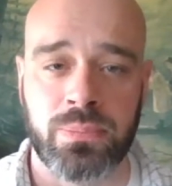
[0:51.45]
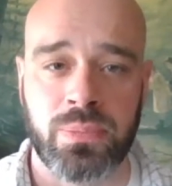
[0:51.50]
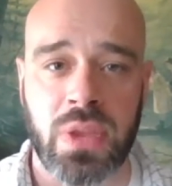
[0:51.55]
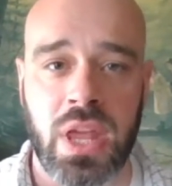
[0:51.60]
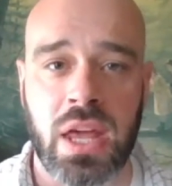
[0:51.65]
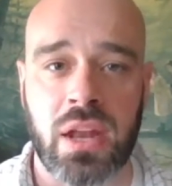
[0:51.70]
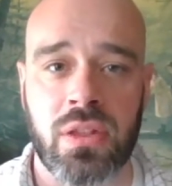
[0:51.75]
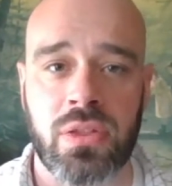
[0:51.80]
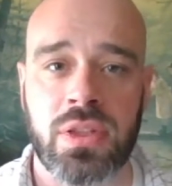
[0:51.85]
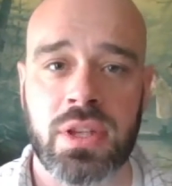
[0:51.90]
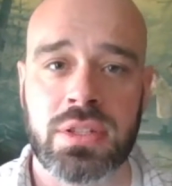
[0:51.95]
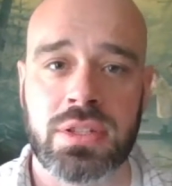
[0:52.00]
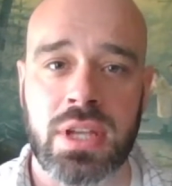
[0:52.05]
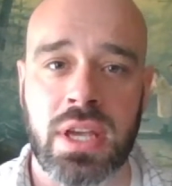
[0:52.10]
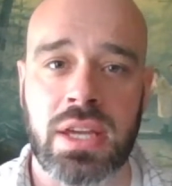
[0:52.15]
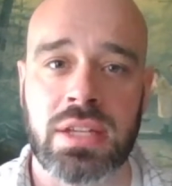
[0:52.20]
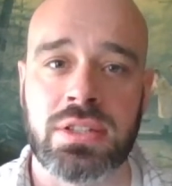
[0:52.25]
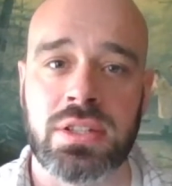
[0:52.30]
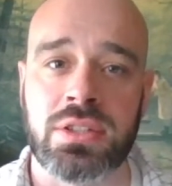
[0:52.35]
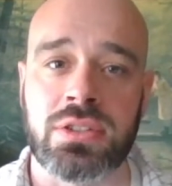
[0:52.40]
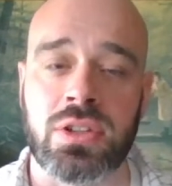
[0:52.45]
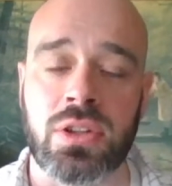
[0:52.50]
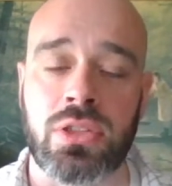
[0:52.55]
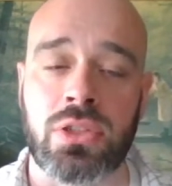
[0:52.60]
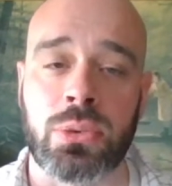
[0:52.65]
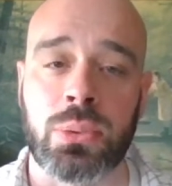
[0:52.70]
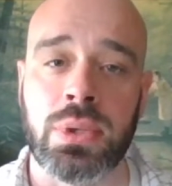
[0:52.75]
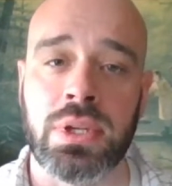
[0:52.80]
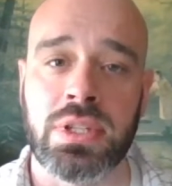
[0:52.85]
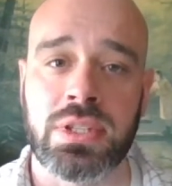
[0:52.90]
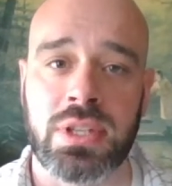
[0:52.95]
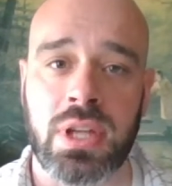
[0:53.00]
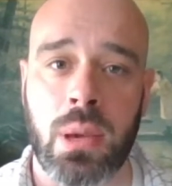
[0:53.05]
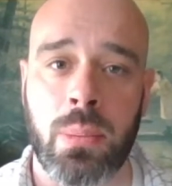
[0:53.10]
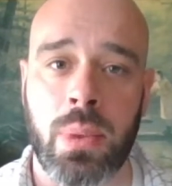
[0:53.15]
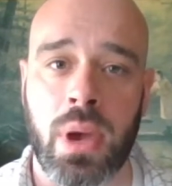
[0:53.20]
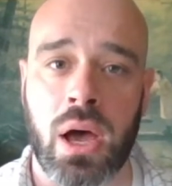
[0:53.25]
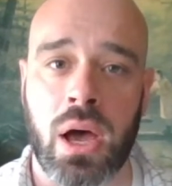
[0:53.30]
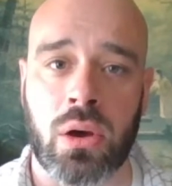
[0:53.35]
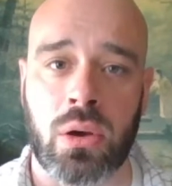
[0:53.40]
And in this case, it's a
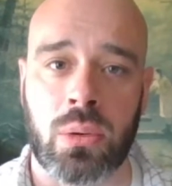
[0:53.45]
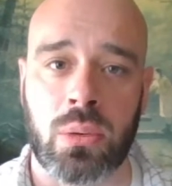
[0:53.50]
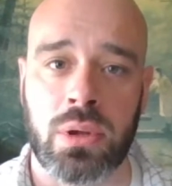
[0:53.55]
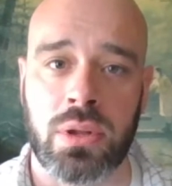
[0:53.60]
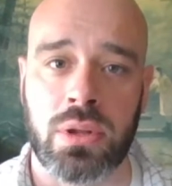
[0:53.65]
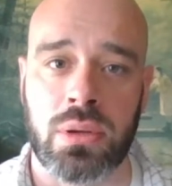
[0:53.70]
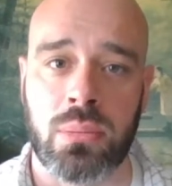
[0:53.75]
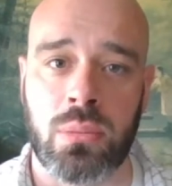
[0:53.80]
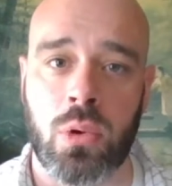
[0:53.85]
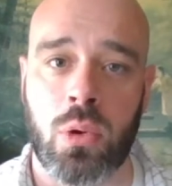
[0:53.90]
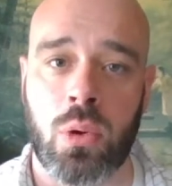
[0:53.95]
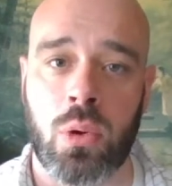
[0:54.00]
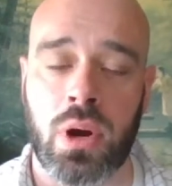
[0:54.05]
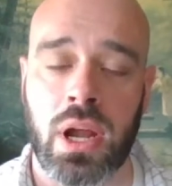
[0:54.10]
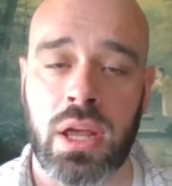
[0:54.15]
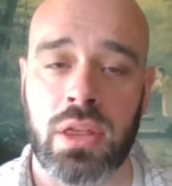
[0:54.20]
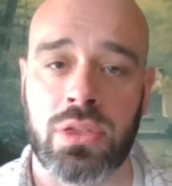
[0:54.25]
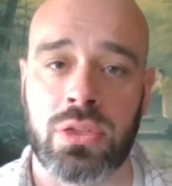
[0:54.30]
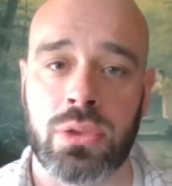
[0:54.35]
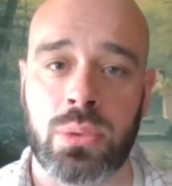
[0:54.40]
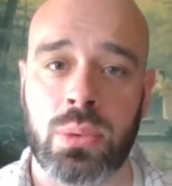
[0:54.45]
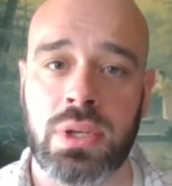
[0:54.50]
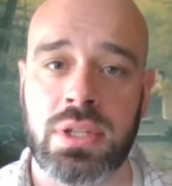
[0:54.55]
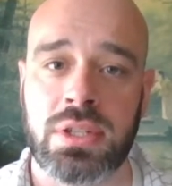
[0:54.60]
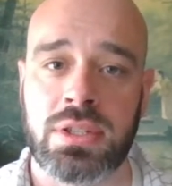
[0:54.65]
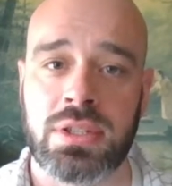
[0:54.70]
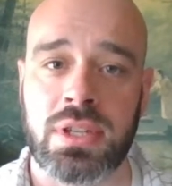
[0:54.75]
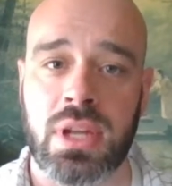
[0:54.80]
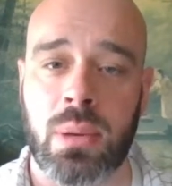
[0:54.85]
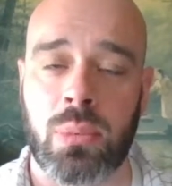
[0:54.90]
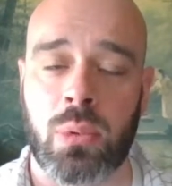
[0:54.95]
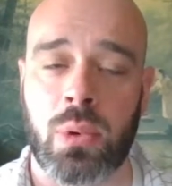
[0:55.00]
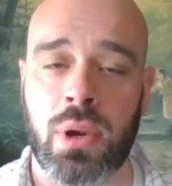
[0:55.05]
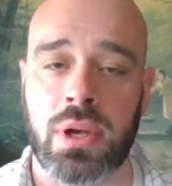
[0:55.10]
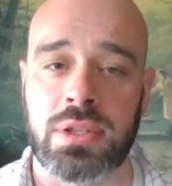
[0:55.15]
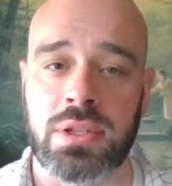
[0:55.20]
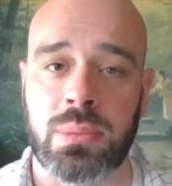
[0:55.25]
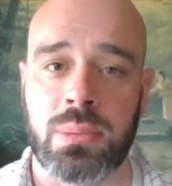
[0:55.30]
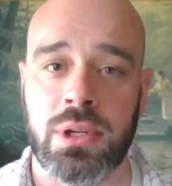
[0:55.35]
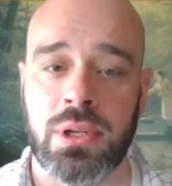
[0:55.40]
3-step algorithm or a 3-step
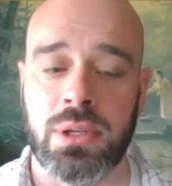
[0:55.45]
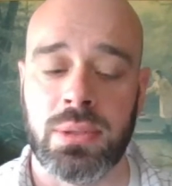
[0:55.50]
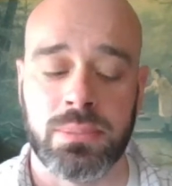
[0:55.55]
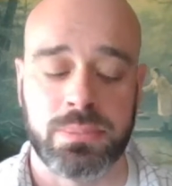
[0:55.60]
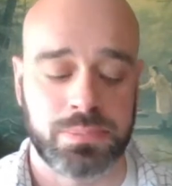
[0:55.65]
recipe.